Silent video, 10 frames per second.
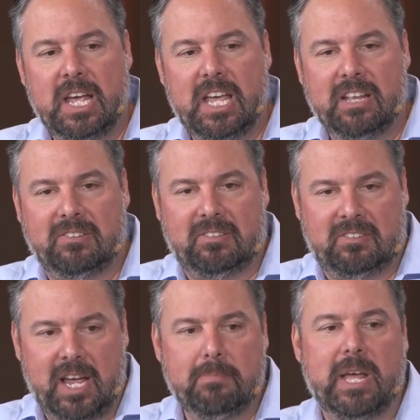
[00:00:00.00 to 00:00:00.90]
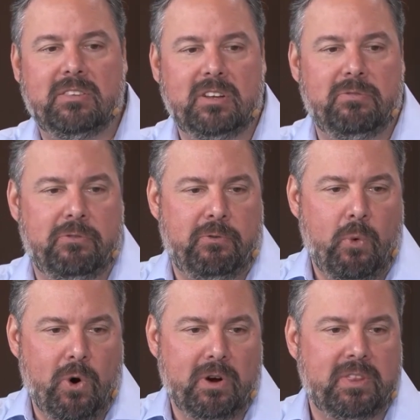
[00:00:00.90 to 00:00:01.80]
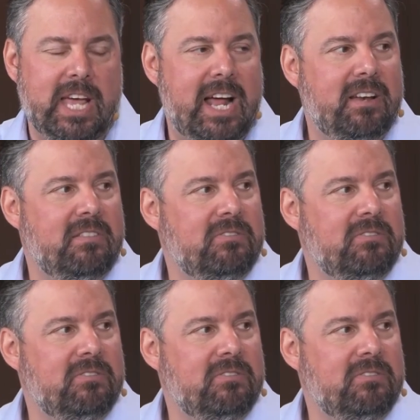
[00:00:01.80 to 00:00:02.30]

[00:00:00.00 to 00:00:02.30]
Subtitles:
it's segmented for that